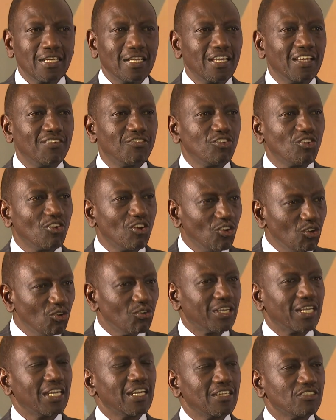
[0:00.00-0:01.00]
If you're
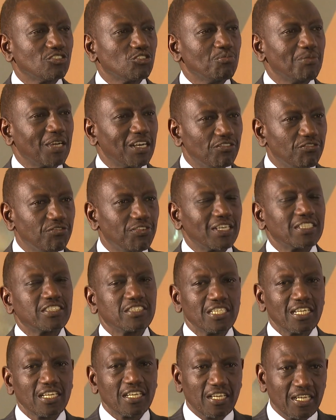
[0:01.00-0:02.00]
looking to
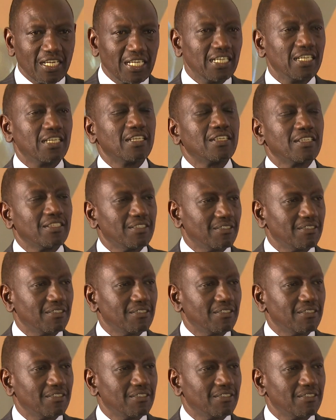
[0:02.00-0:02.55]
manufacture green,